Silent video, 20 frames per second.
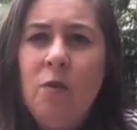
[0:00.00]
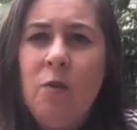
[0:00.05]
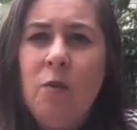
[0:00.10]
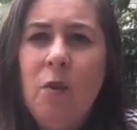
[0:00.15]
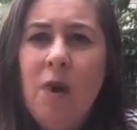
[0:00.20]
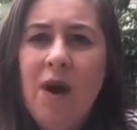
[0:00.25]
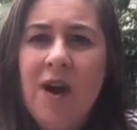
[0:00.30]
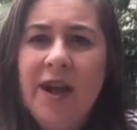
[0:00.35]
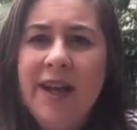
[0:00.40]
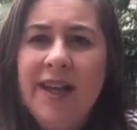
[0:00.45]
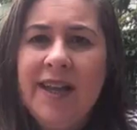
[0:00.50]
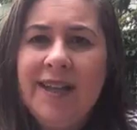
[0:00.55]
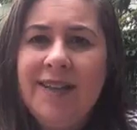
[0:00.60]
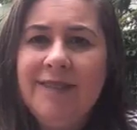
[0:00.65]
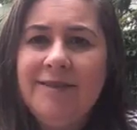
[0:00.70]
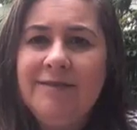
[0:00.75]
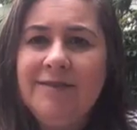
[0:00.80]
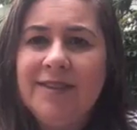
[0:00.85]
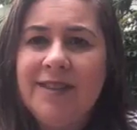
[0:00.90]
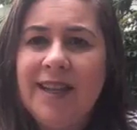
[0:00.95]

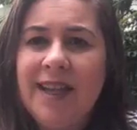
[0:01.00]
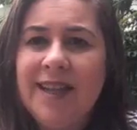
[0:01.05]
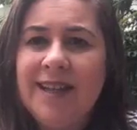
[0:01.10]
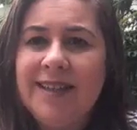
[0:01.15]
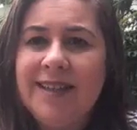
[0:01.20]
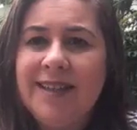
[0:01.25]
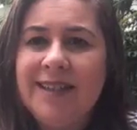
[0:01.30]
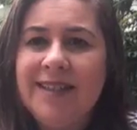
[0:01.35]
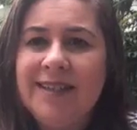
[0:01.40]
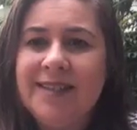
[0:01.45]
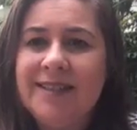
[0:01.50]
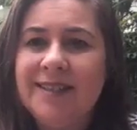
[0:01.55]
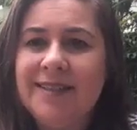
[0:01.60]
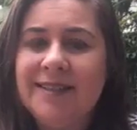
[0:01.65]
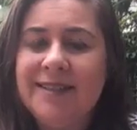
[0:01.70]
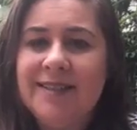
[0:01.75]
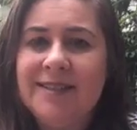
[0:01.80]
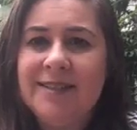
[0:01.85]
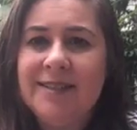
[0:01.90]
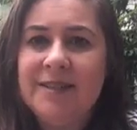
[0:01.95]
why that
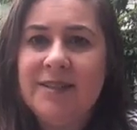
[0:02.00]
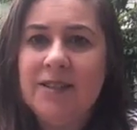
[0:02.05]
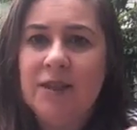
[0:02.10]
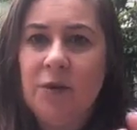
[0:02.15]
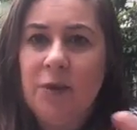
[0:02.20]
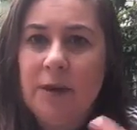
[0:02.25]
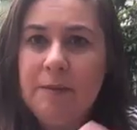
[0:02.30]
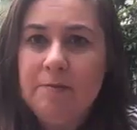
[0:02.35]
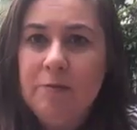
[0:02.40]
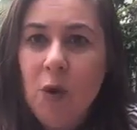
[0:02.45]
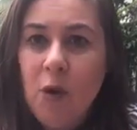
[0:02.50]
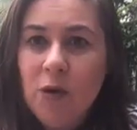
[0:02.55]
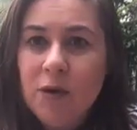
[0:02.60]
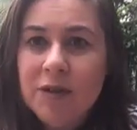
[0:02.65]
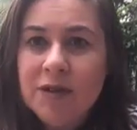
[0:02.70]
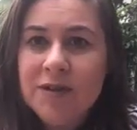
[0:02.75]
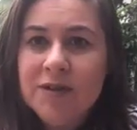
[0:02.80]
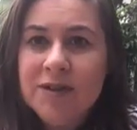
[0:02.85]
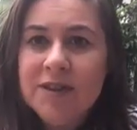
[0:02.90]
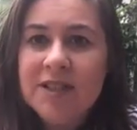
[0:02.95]
is so
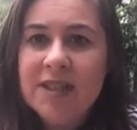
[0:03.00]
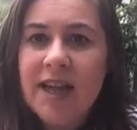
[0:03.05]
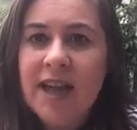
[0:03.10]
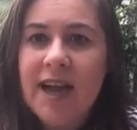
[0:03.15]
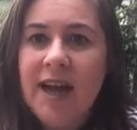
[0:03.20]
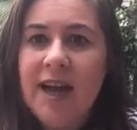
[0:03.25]
important,